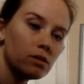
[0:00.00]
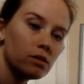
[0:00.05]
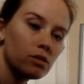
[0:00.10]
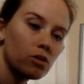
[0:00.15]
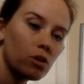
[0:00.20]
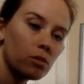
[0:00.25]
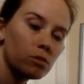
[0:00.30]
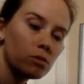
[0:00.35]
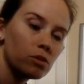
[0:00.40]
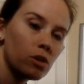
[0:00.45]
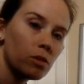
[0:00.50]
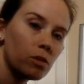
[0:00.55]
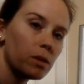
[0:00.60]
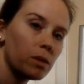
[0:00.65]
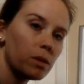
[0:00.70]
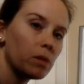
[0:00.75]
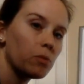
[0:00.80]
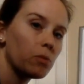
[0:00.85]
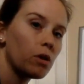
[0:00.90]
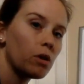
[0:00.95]
chromosome,
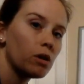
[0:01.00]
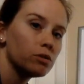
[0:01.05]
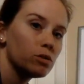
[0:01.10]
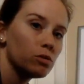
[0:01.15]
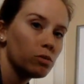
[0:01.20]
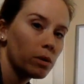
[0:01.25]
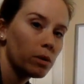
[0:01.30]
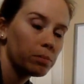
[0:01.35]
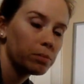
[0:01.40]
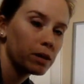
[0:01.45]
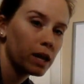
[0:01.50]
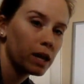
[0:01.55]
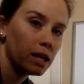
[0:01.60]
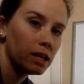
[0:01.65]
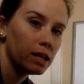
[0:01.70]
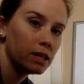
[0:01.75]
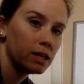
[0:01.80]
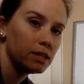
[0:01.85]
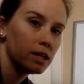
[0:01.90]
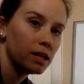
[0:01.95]
and then we're also
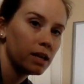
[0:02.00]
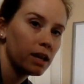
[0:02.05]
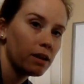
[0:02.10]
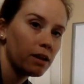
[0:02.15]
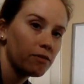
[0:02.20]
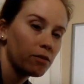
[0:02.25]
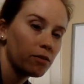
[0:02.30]
replicating the DNA